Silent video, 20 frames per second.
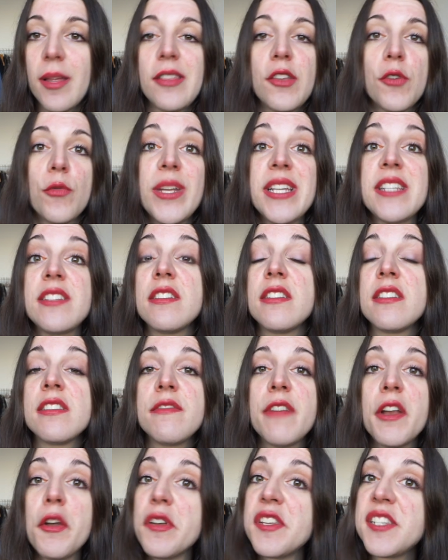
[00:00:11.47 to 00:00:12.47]
And the reason
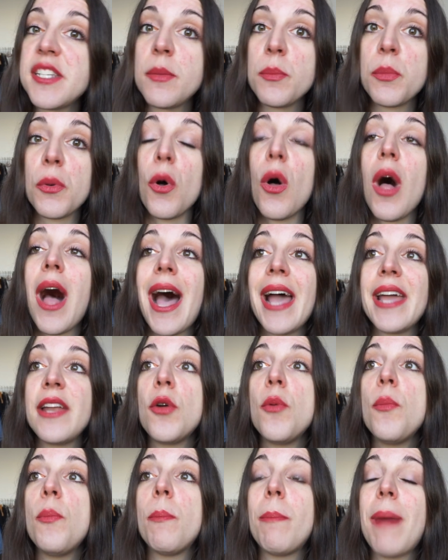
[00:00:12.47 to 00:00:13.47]
is very simple. I
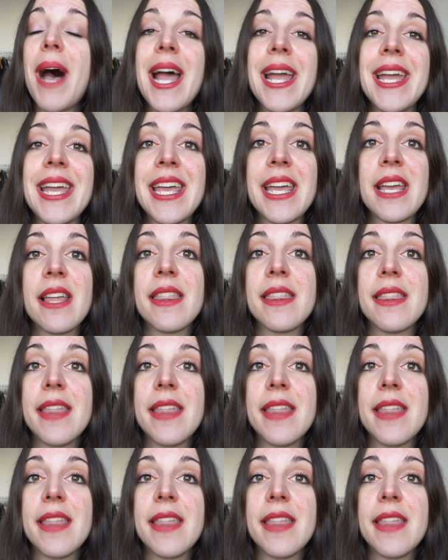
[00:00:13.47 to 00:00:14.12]
don't buy